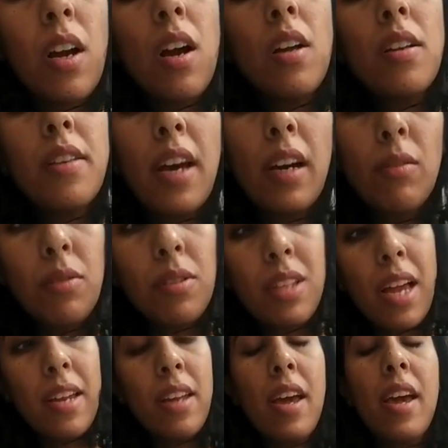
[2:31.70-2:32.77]
Doubts
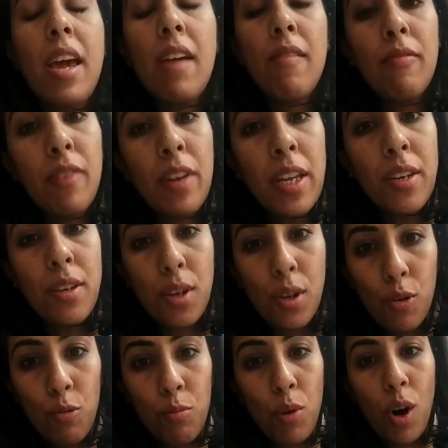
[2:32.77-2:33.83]
that every new
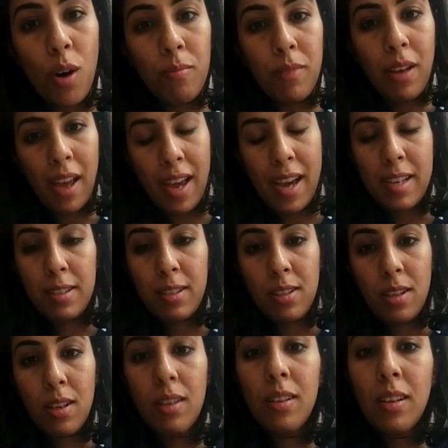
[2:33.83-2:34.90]
mom has,
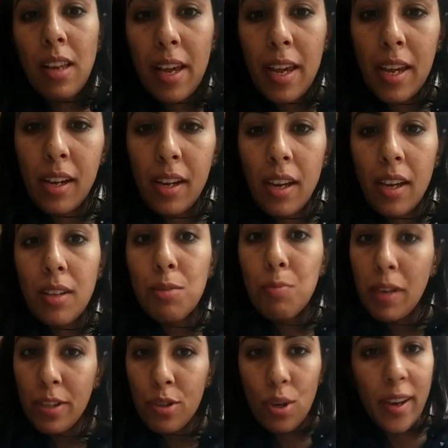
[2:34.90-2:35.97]
like, is
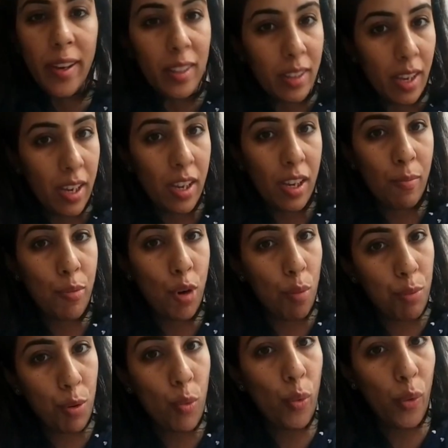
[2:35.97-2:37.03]
my child gaining
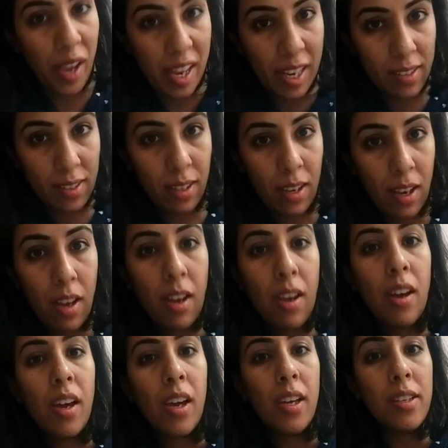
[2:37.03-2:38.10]
proper weight?
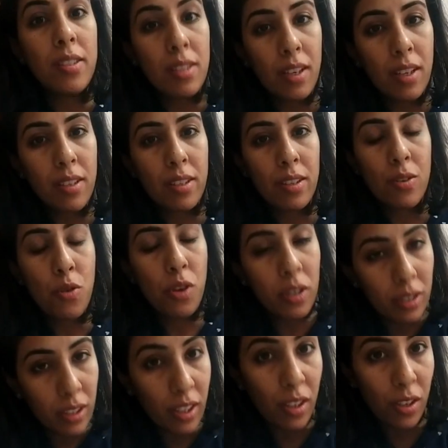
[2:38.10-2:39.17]
Is it
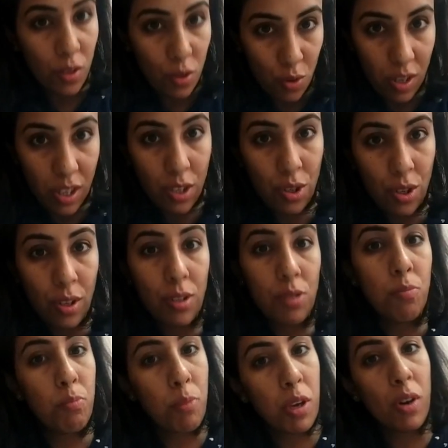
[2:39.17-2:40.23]
really nutritious
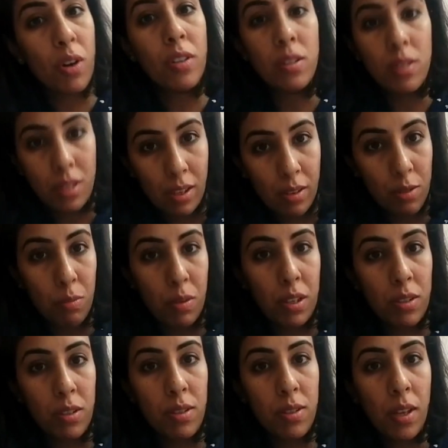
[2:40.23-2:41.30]
beyond 6
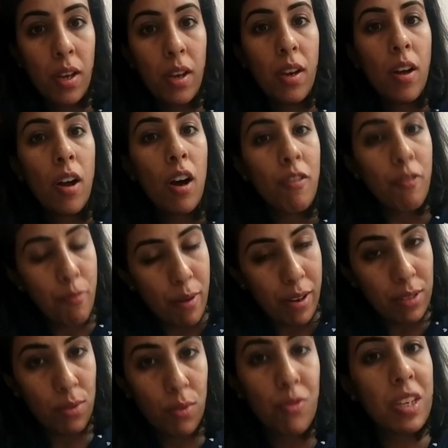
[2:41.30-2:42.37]
months of
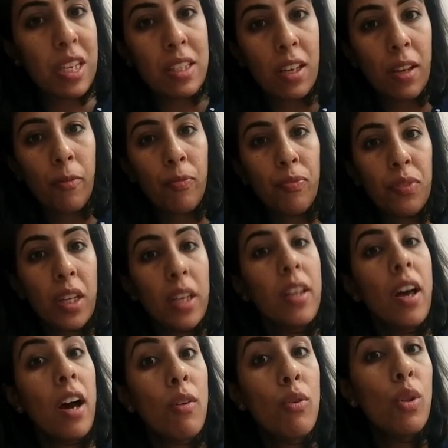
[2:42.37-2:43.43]
breastfeeding? And
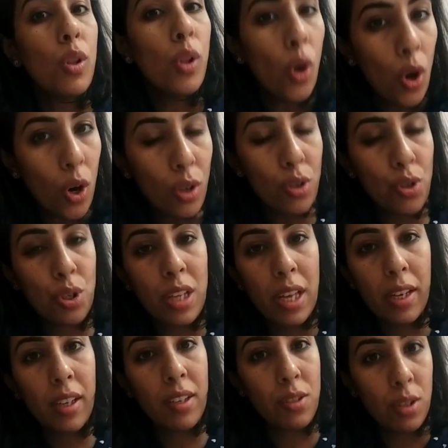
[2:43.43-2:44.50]
how long should I
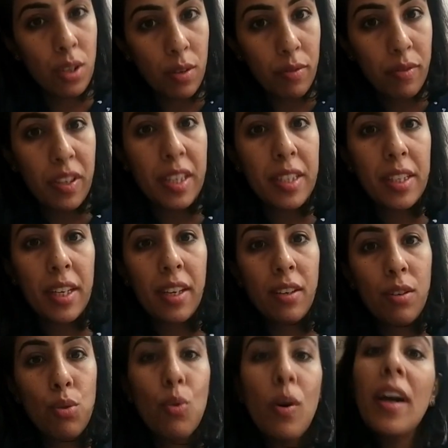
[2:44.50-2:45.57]
continue feeding?
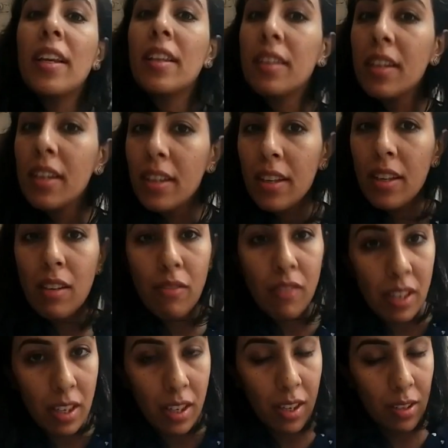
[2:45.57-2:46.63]
Do I need any
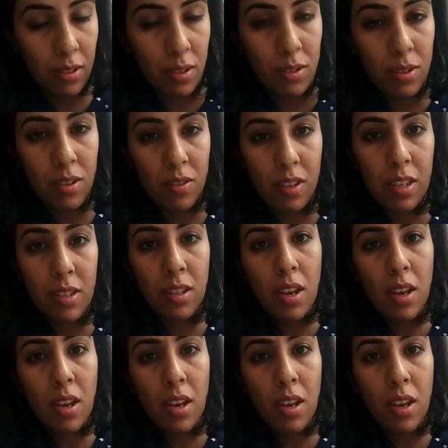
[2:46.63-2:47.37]
feeding accessories?